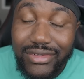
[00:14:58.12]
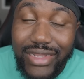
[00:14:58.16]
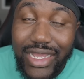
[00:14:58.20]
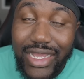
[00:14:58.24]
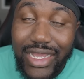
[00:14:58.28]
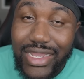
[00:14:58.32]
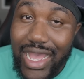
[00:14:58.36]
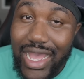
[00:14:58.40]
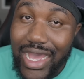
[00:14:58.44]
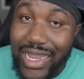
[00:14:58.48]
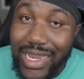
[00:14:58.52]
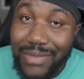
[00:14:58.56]

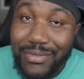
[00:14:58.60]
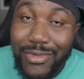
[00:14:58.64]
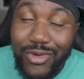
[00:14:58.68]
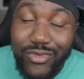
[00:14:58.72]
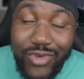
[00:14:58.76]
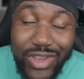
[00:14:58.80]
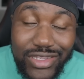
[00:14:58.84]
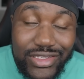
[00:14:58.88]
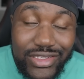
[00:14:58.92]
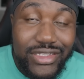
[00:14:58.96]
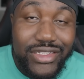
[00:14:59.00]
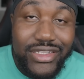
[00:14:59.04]
that got him
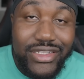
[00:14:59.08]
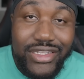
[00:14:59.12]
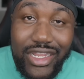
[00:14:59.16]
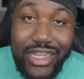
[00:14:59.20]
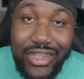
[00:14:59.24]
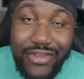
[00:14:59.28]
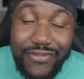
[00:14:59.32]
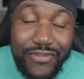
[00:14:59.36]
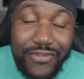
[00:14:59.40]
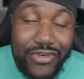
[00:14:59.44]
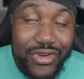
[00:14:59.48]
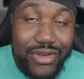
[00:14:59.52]
arrested
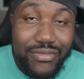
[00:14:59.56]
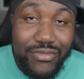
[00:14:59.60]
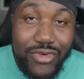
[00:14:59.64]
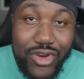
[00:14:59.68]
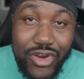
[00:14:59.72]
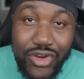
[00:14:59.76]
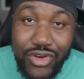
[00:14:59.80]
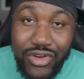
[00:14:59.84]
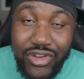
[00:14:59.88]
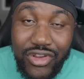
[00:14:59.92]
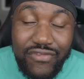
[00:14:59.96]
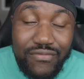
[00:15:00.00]
today for the
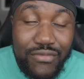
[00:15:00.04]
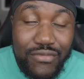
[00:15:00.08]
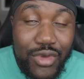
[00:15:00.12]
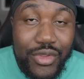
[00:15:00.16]
murder of